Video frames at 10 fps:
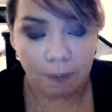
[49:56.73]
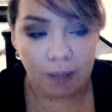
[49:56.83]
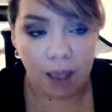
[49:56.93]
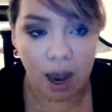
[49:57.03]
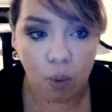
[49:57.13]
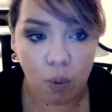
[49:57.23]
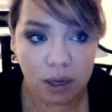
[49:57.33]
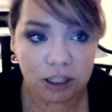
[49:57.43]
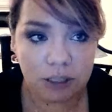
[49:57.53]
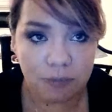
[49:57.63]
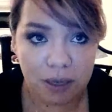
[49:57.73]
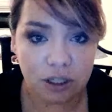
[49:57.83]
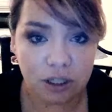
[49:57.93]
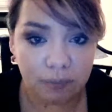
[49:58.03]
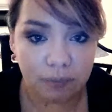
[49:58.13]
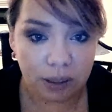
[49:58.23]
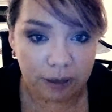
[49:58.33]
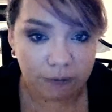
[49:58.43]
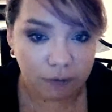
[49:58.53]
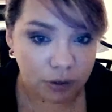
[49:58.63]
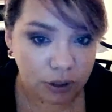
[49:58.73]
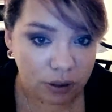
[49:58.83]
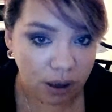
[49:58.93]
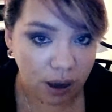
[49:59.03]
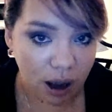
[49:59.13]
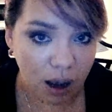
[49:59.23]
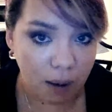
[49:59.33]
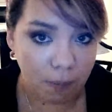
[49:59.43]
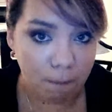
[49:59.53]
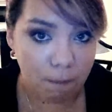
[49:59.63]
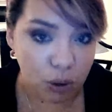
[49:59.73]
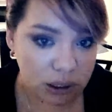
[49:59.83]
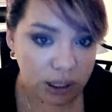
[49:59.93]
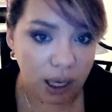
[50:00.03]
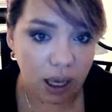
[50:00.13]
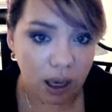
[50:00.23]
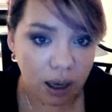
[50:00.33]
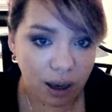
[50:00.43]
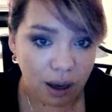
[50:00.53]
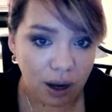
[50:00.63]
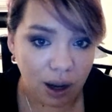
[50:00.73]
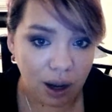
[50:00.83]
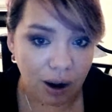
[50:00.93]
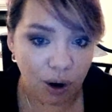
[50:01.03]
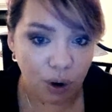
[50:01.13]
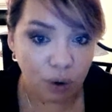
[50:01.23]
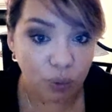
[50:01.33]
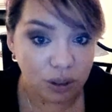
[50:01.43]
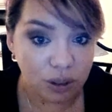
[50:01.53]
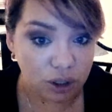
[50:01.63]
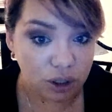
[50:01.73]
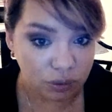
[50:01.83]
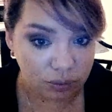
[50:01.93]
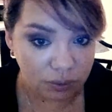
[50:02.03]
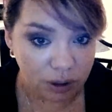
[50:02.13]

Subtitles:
And I want to speak to the believers mostly, or the ones who,